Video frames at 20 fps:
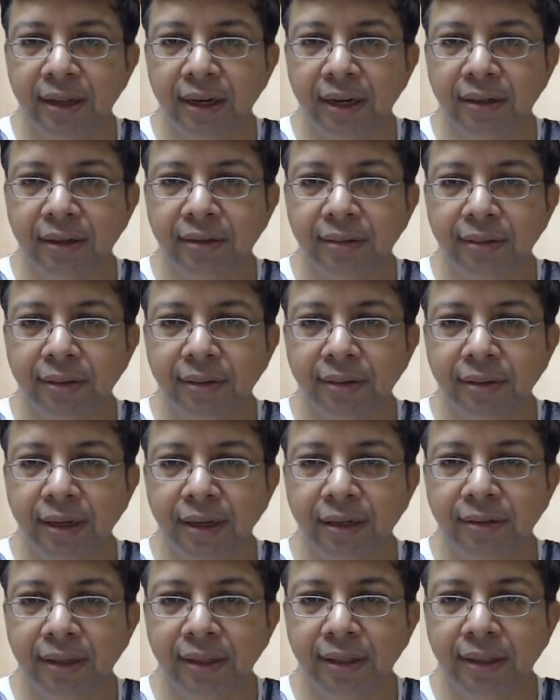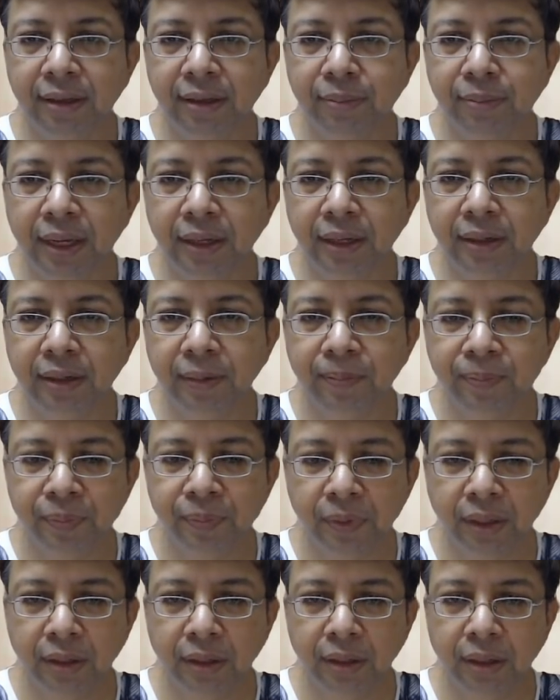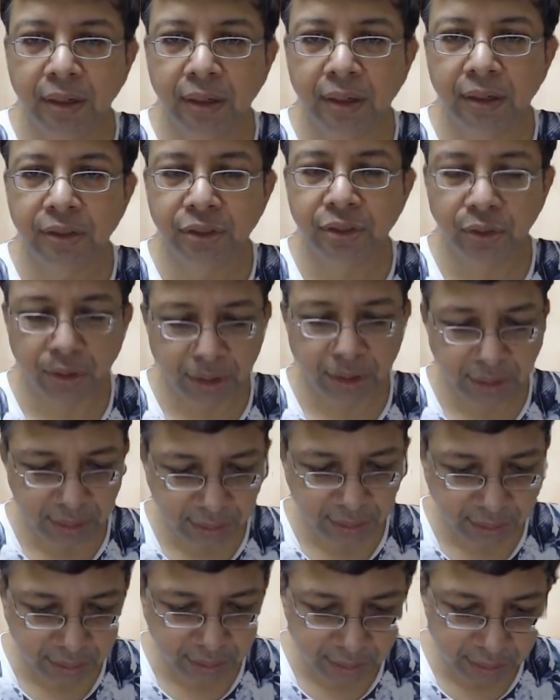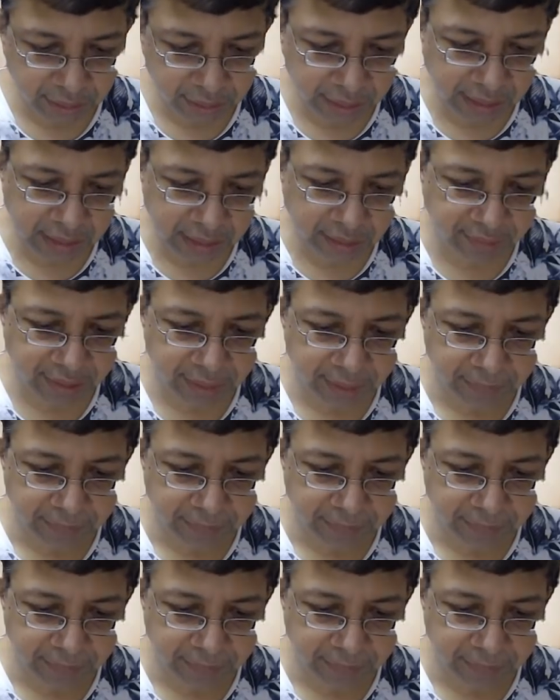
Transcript: That's I think my short takeaway.